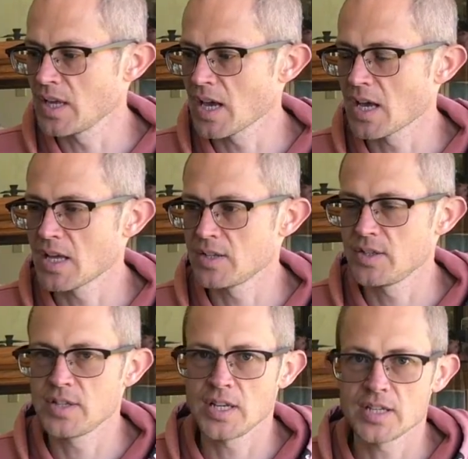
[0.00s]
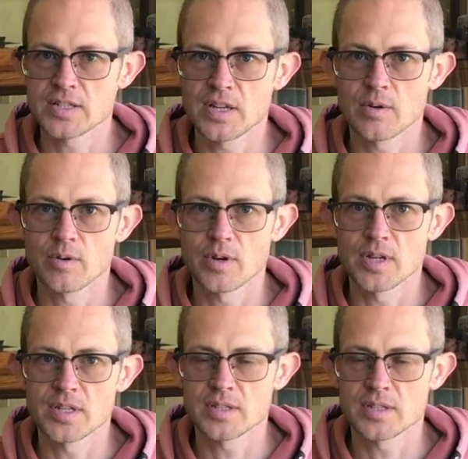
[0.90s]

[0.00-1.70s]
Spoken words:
had to take steroids,